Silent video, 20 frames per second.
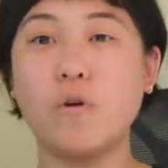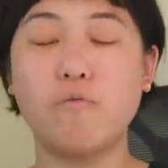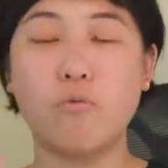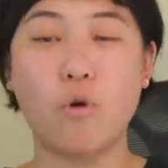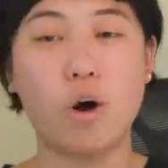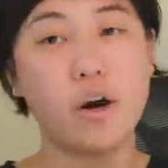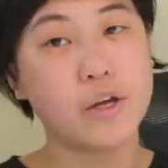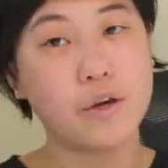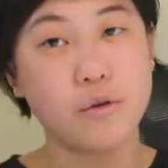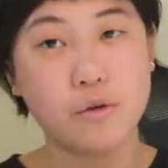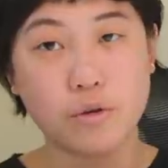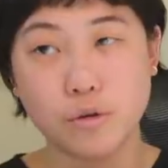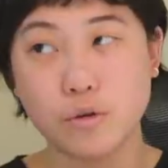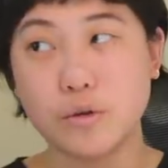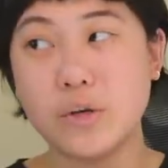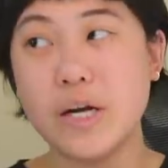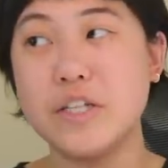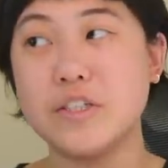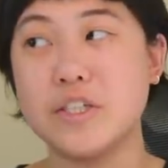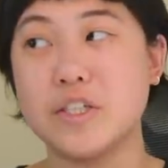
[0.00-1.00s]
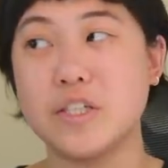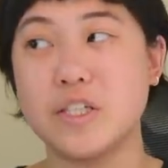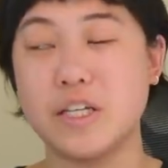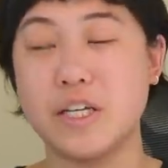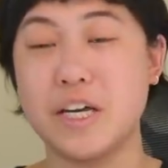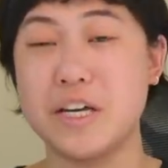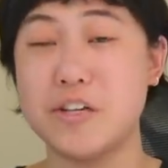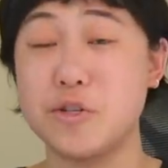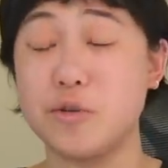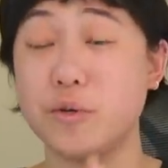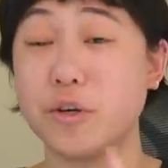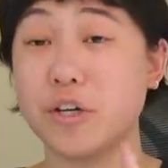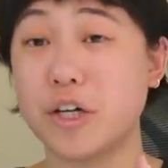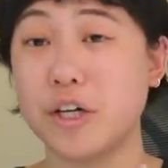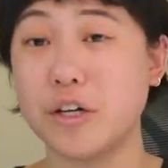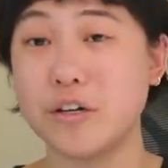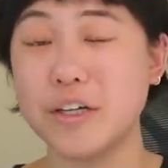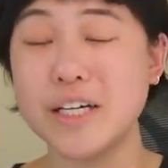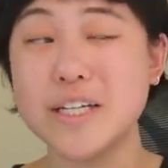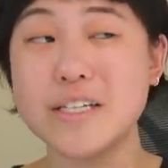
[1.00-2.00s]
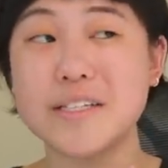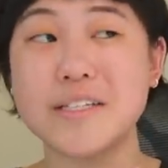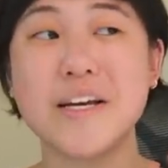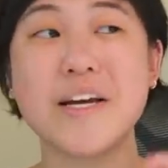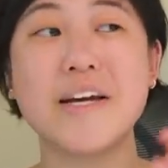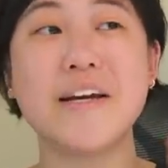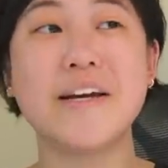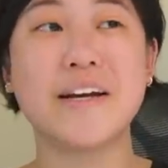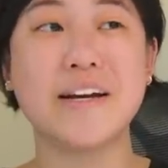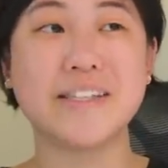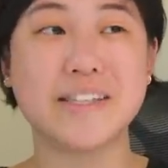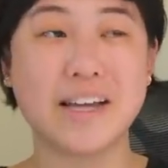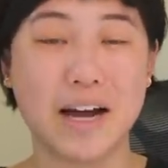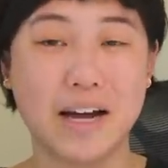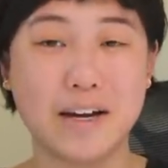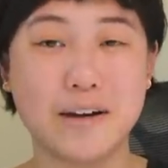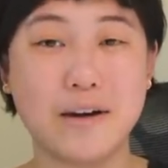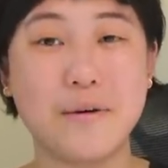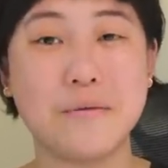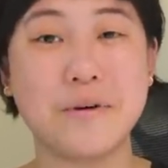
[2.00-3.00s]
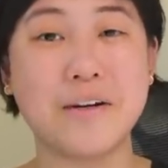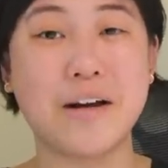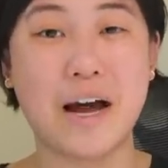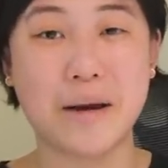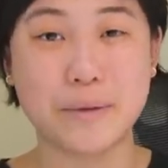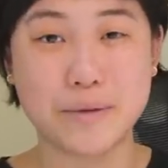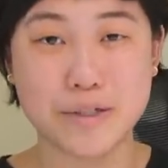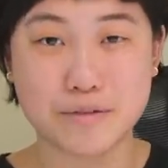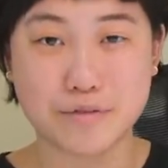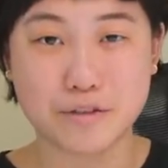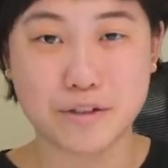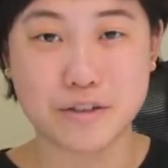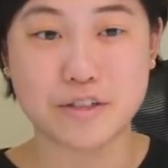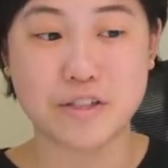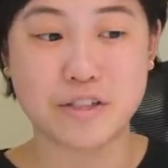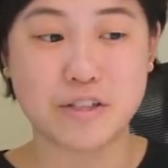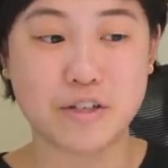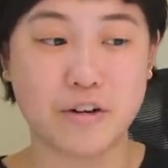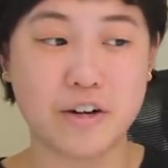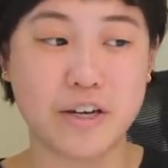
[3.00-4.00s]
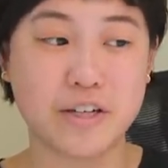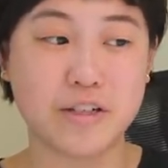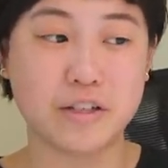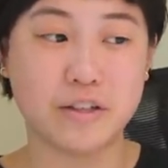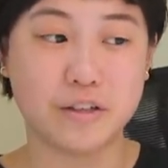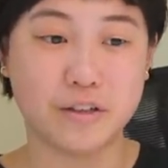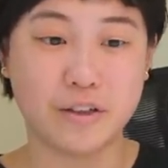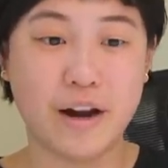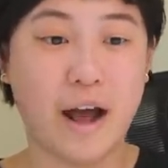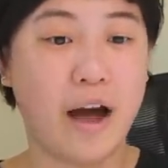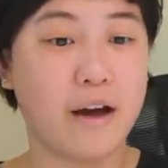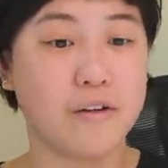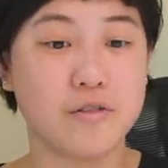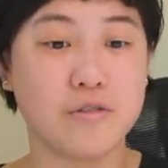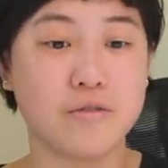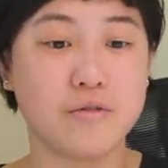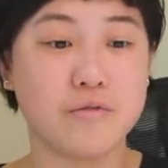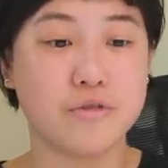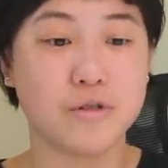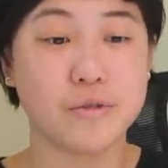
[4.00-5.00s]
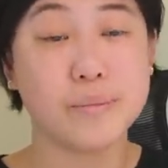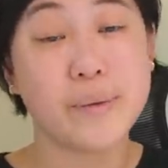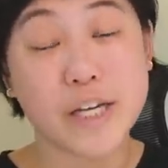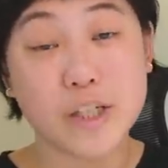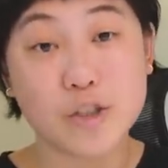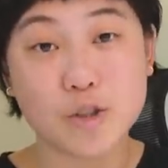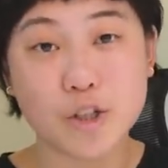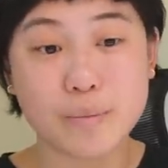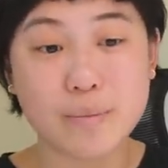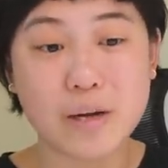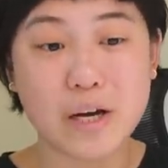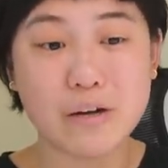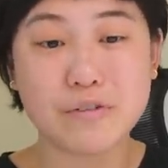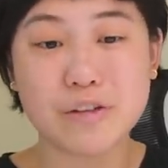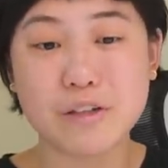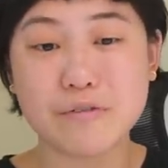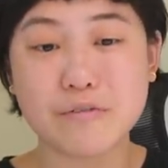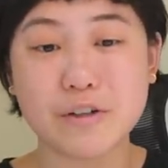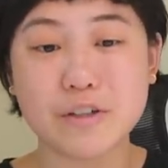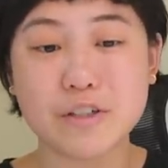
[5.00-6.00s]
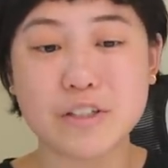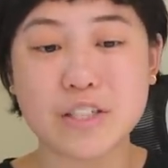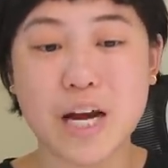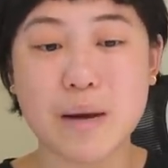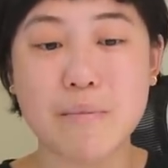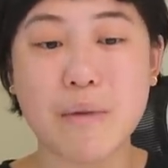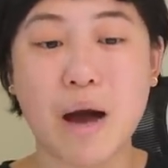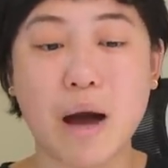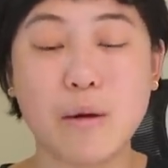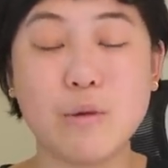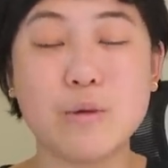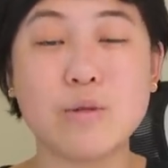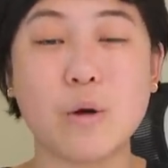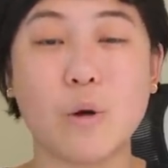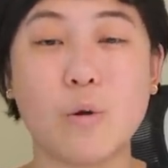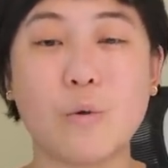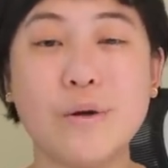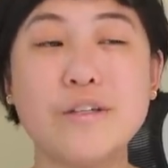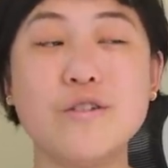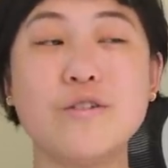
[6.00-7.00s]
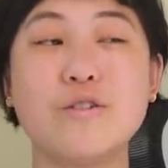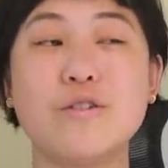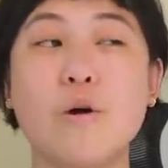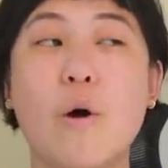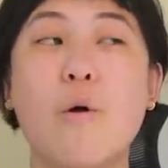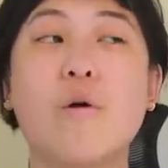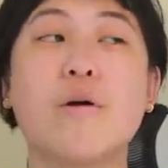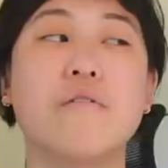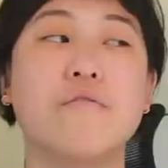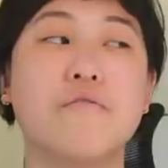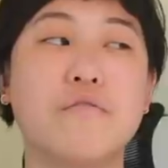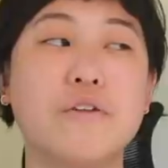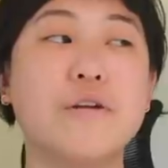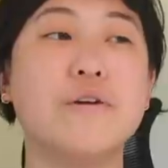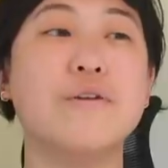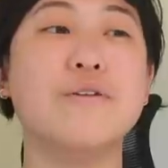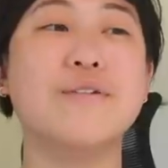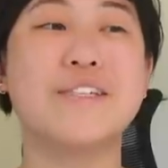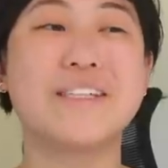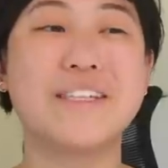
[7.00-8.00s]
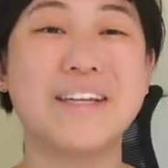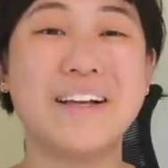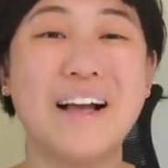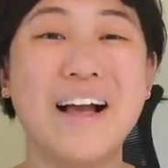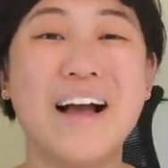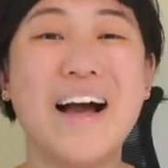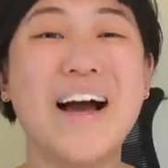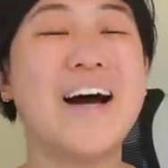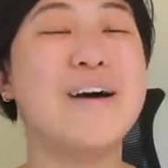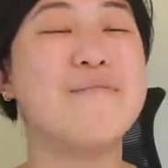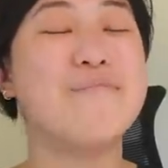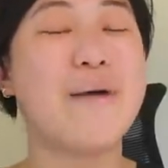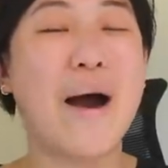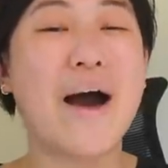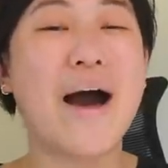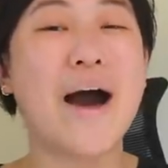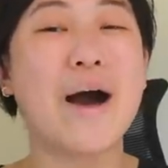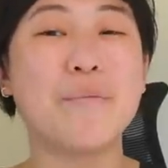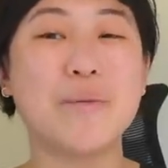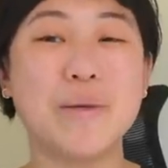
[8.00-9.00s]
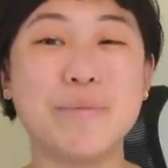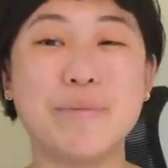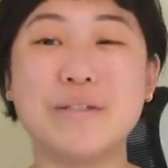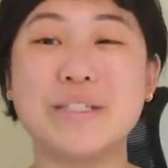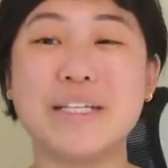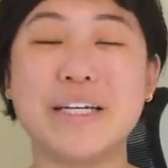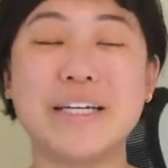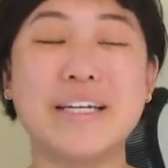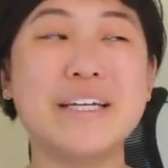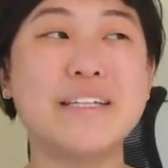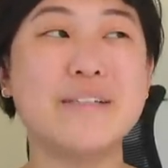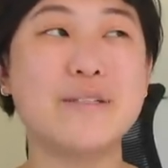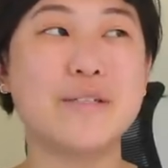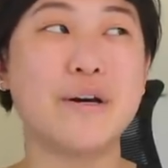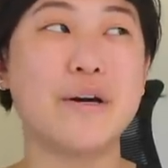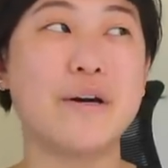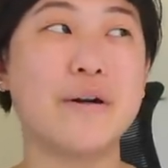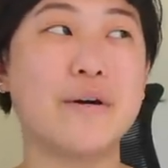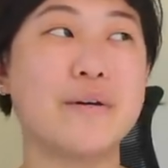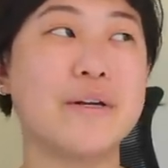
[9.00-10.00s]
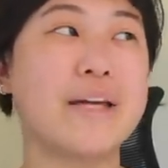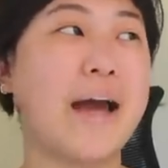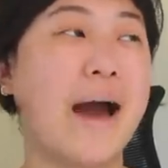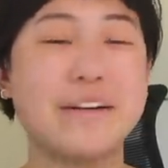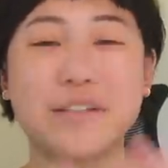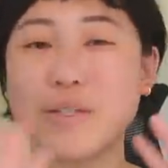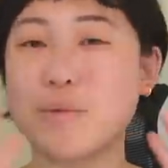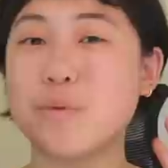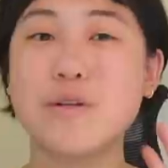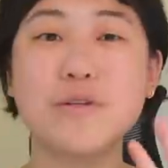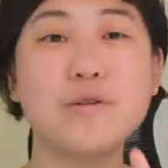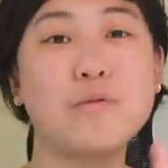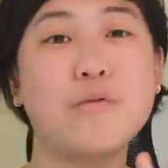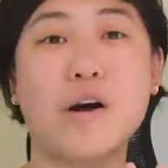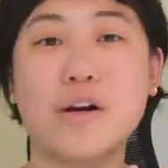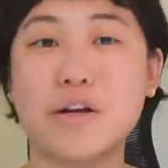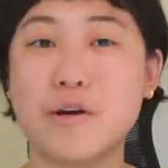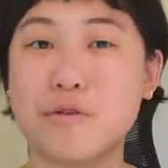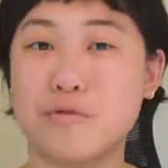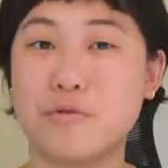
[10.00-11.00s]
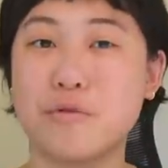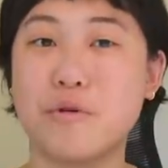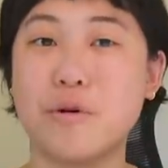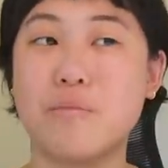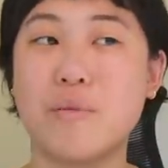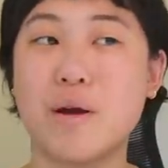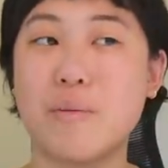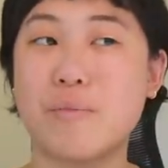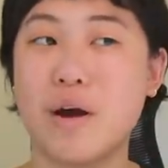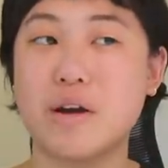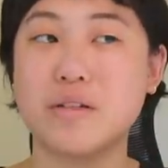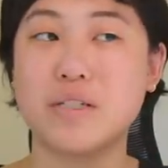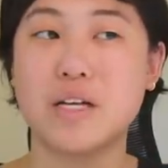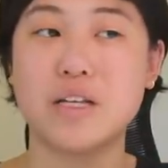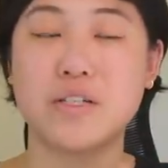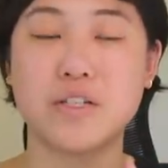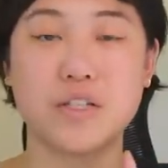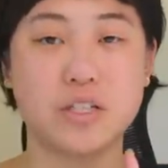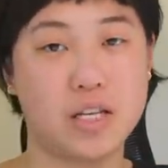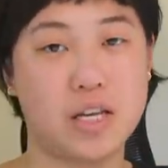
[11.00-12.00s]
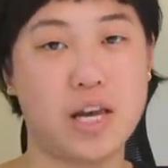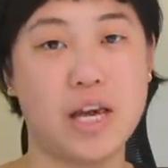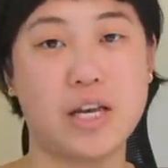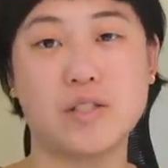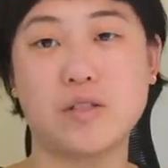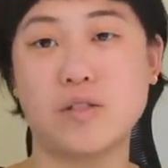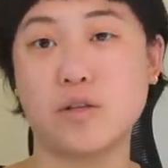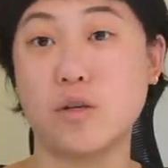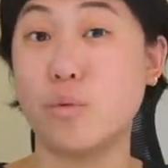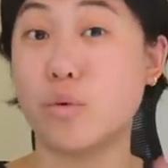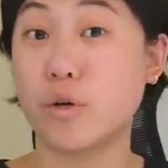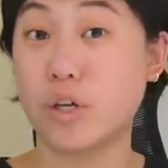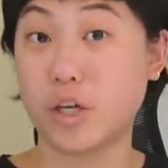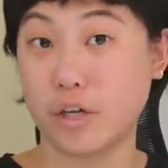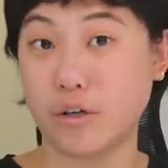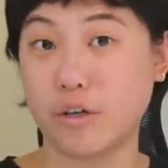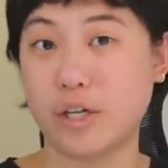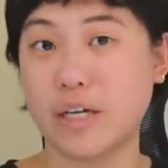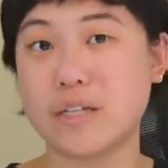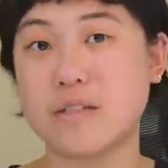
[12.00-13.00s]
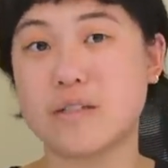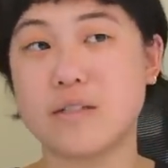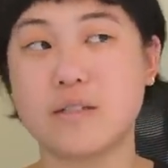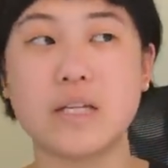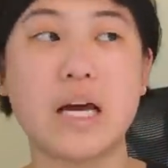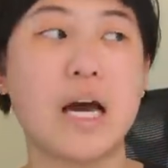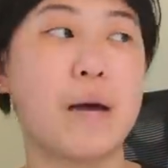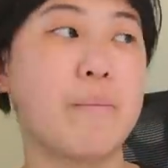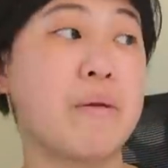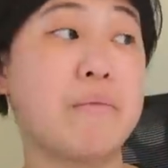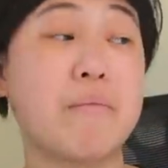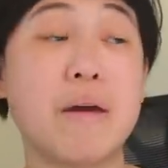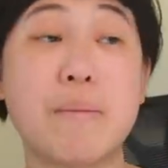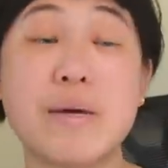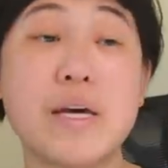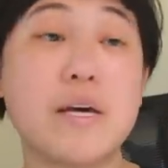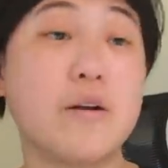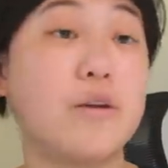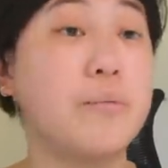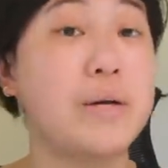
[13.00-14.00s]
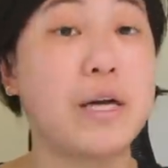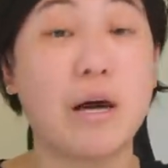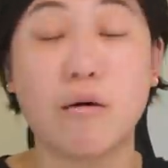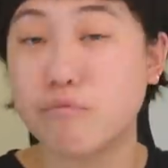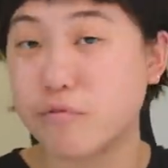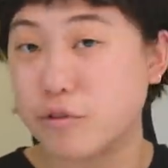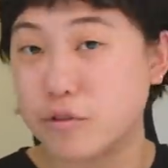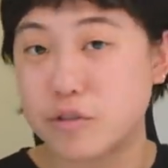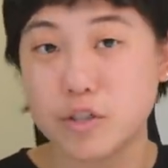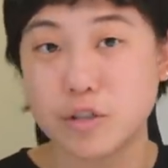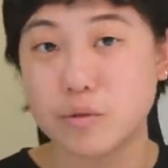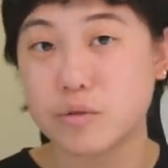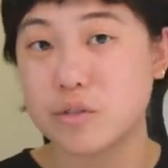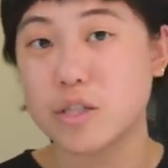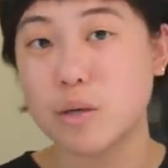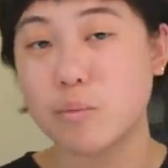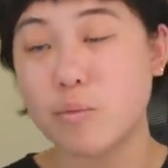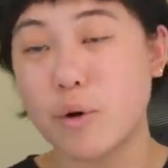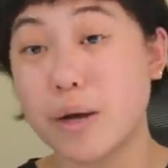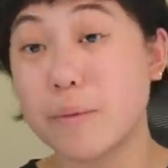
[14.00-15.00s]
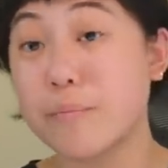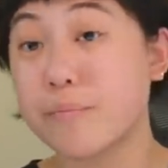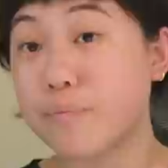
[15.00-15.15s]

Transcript: of walk you through it just in case you were curious, because I know when I was first starting to learn how to do Patreon mail for the first time, I was always so confused about how people did it. So yeah, I just wanted to walk you through my process just in case you were curious, and maybe it'll be helpful to you in some way.